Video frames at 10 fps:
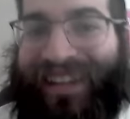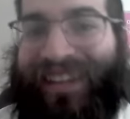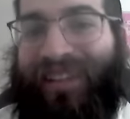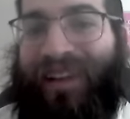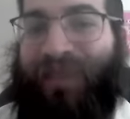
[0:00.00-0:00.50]

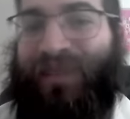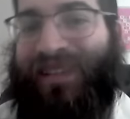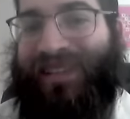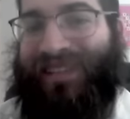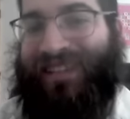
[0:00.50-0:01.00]
the
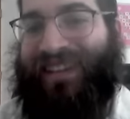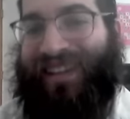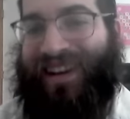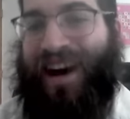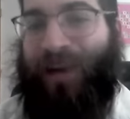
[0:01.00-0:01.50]
Rebbe's
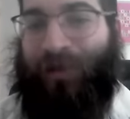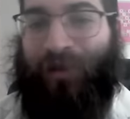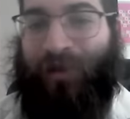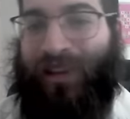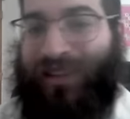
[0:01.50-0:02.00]
comment
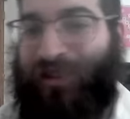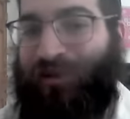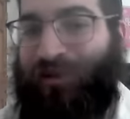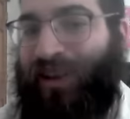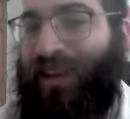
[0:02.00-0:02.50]
was to
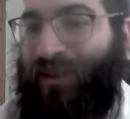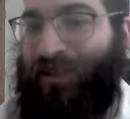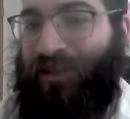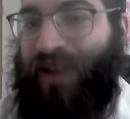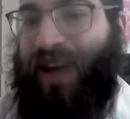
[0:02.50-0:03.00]
what he was
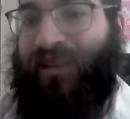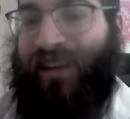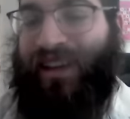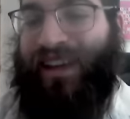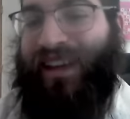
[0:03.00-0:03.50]

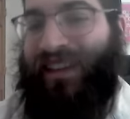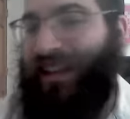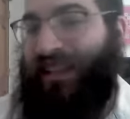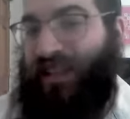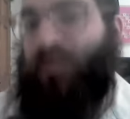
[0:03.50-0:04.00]
drowning, that
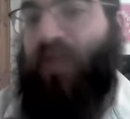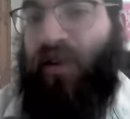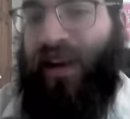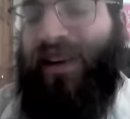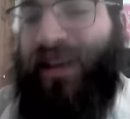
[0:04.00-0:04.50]
he just broke
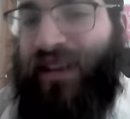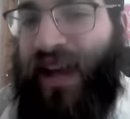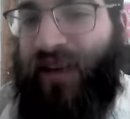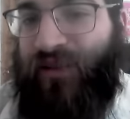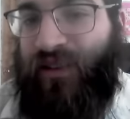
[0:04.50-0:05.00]
out in
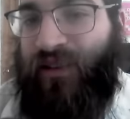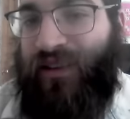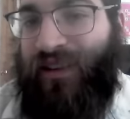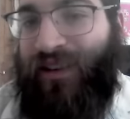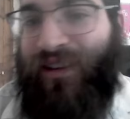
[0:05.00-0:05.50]
laughter.
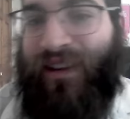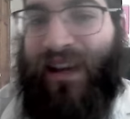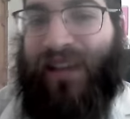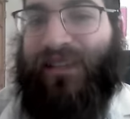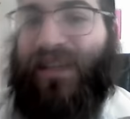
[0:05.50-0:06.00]

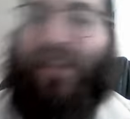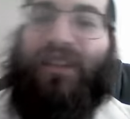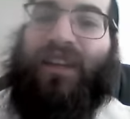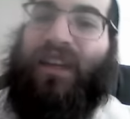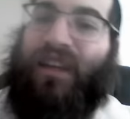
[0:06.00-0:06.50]
And
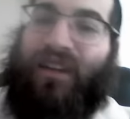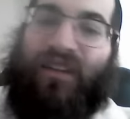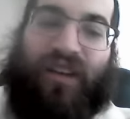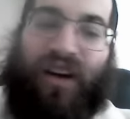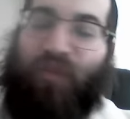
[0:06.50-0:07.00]
suddenly
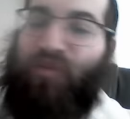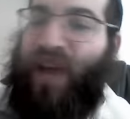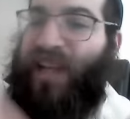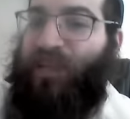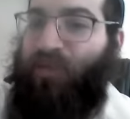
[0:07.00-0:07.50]
a
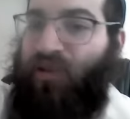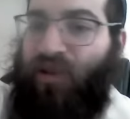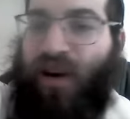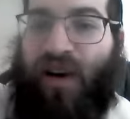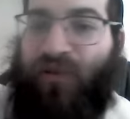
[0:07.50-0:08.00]
branch broke
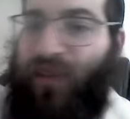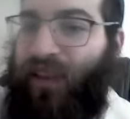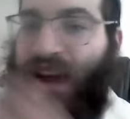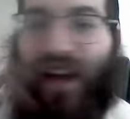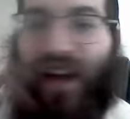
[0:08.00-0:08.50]
off, a
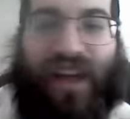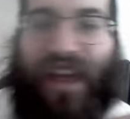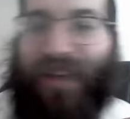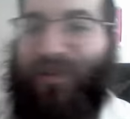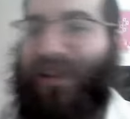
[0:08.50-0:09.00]
log
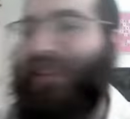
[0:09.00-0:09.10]
came, and